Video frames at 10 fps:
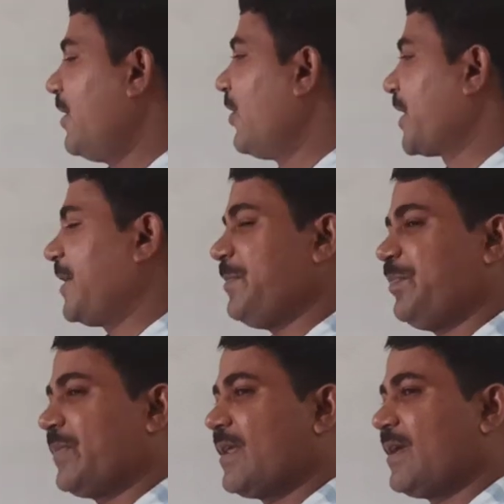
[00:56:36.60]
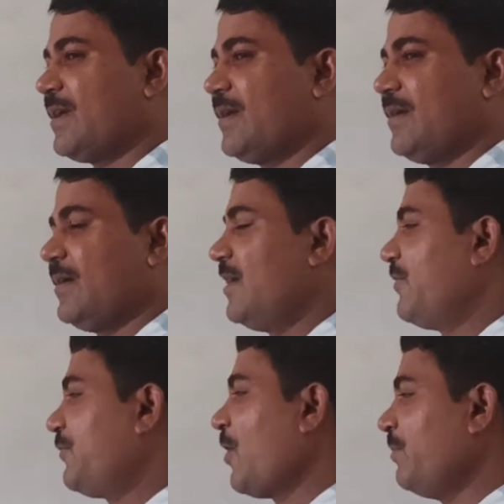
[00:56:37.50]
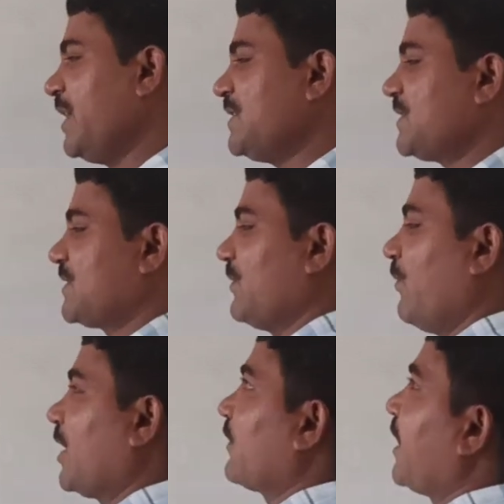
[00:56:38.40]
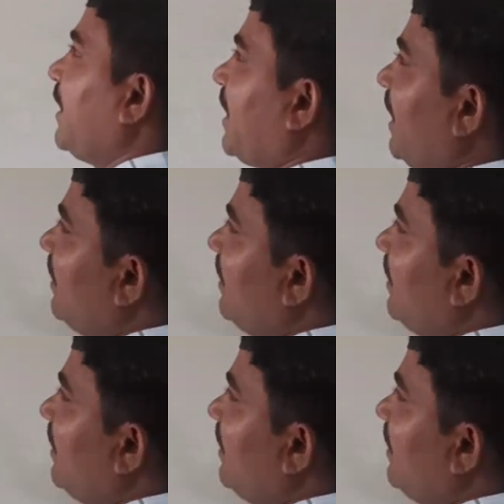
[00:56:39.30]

okay, from this what can take